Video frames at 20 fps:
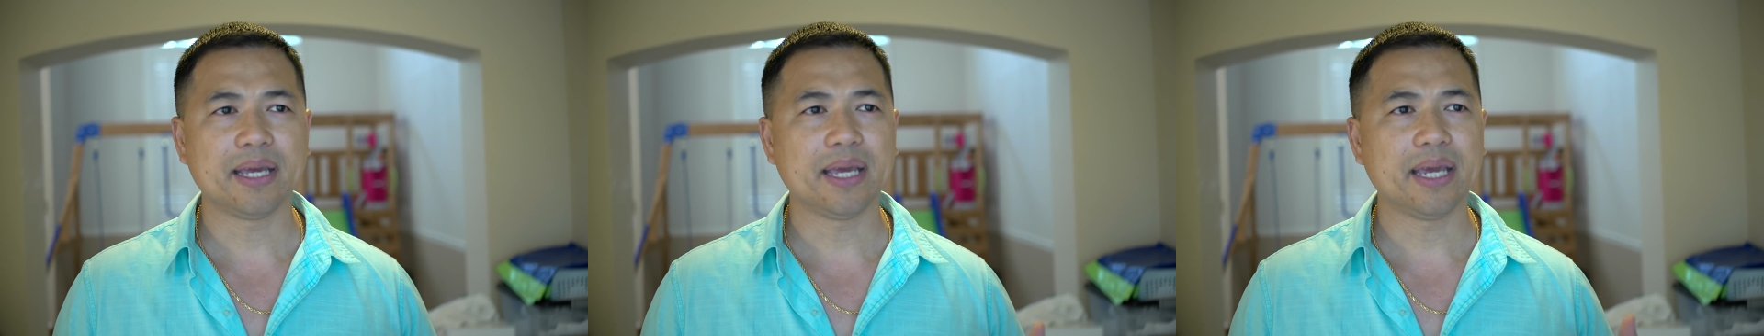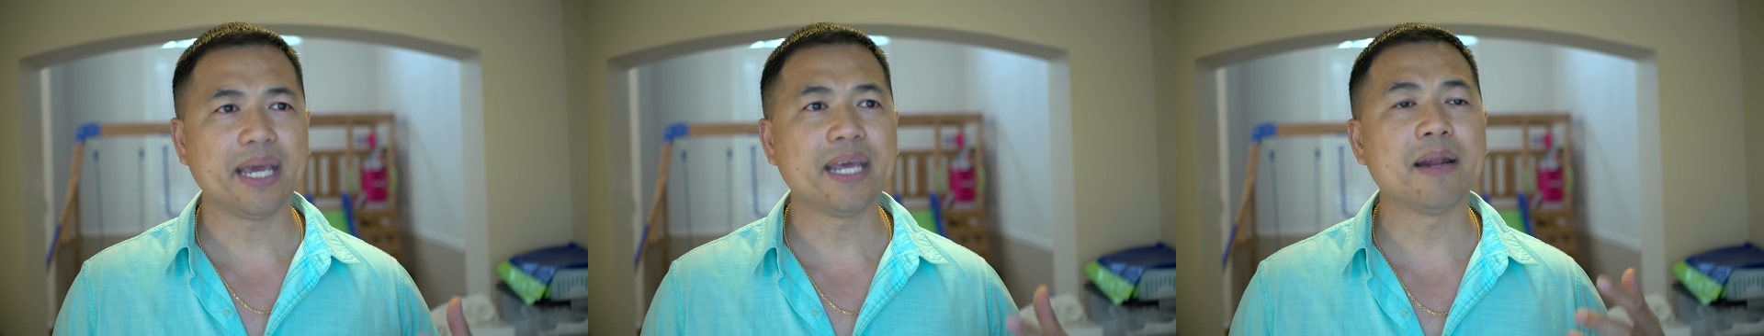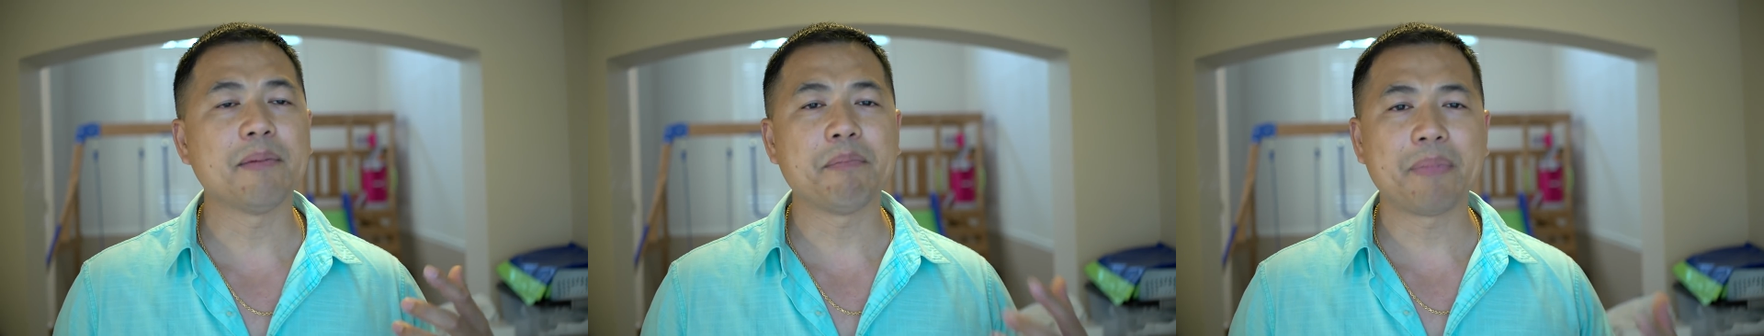
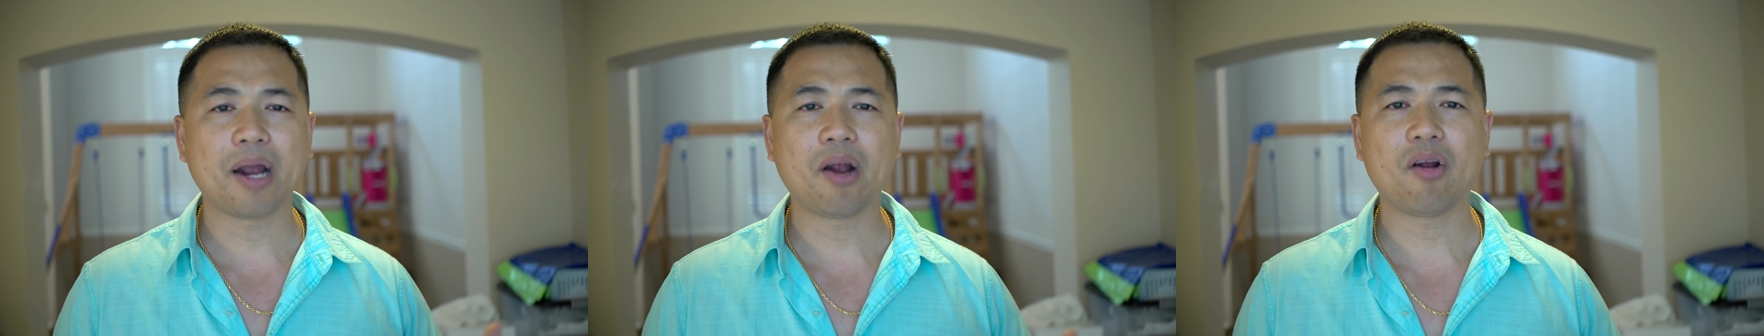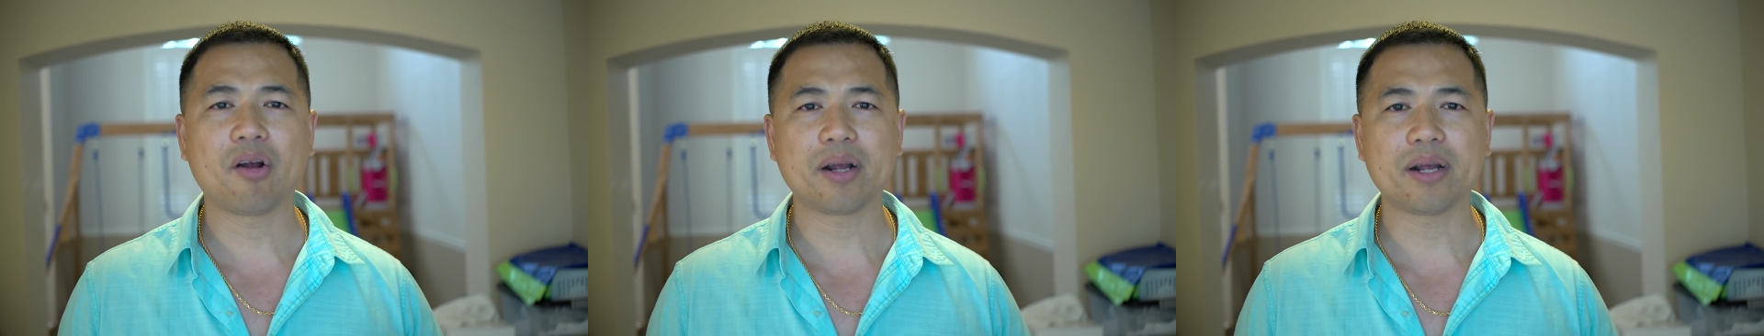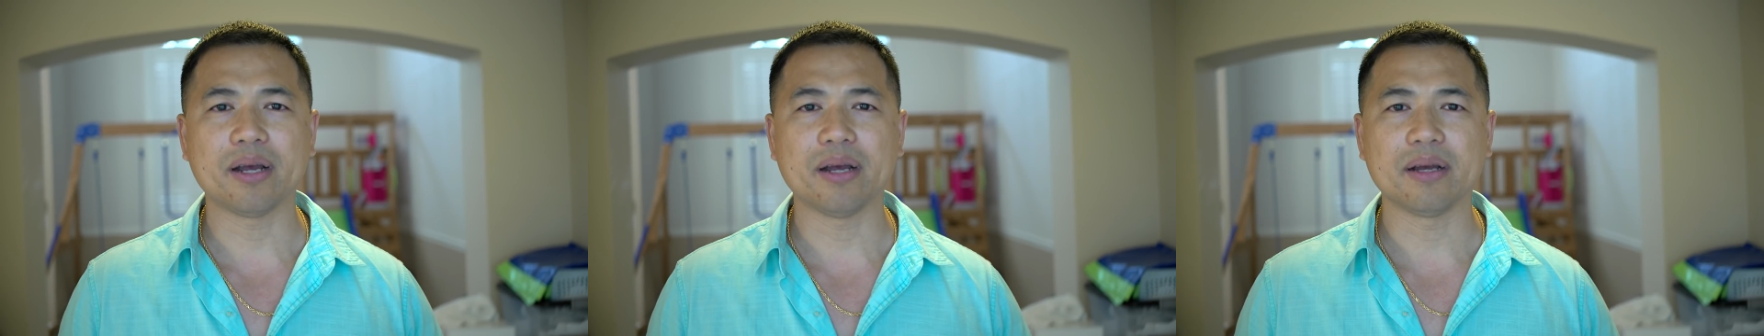in
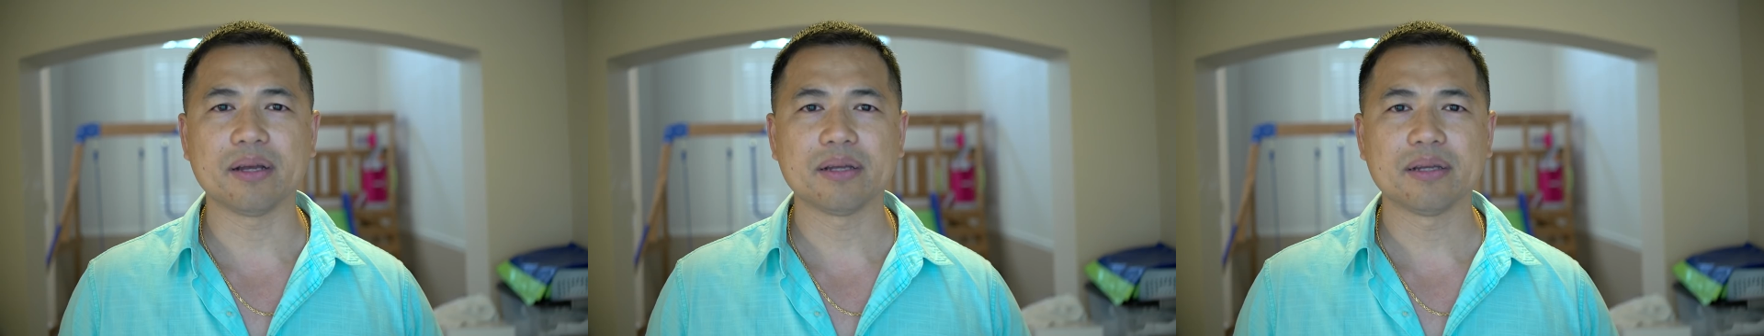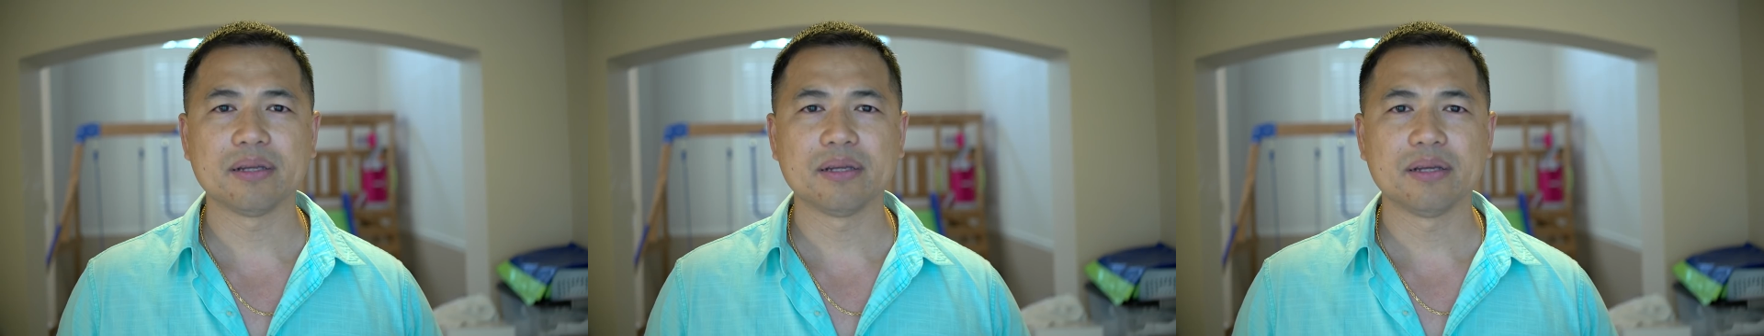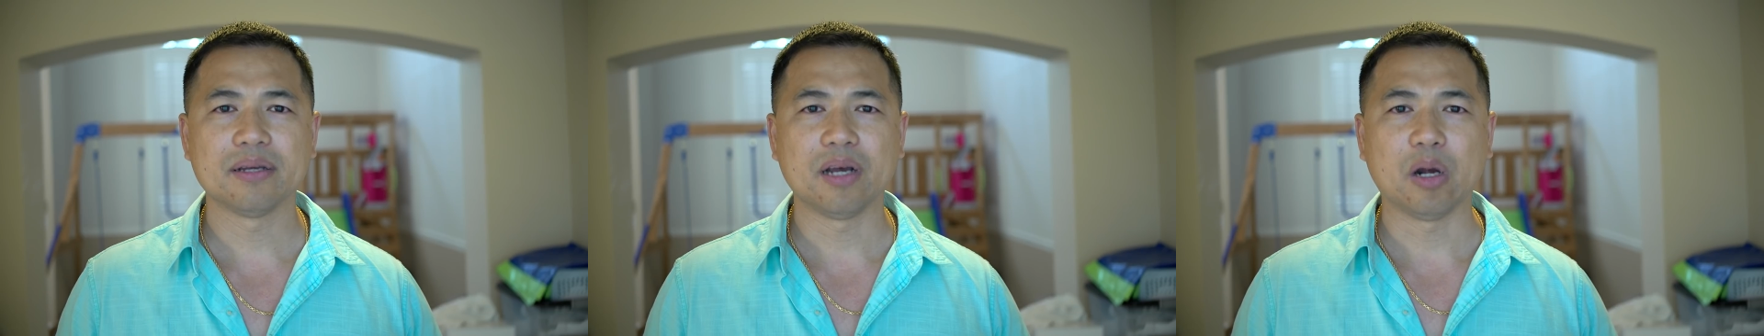America
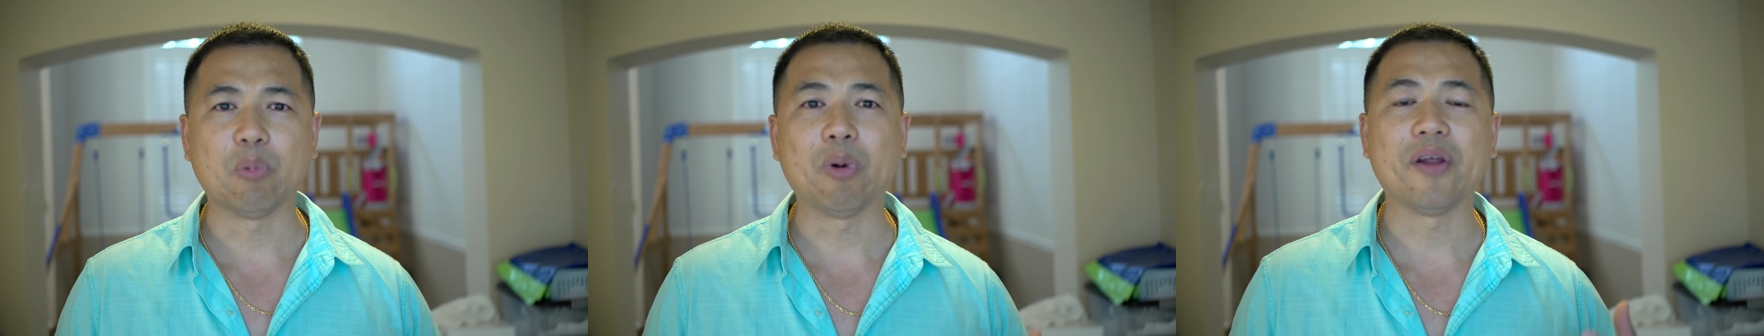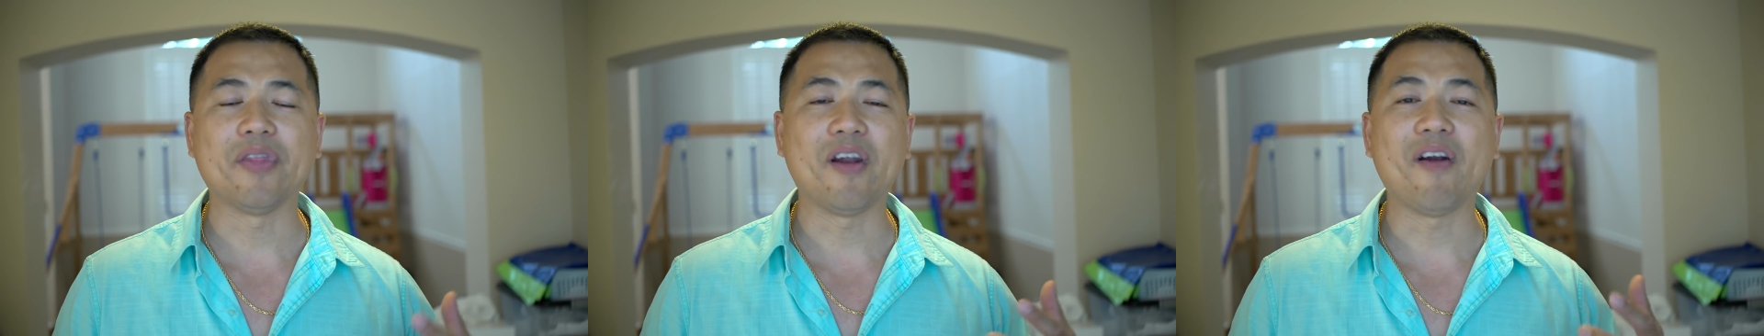where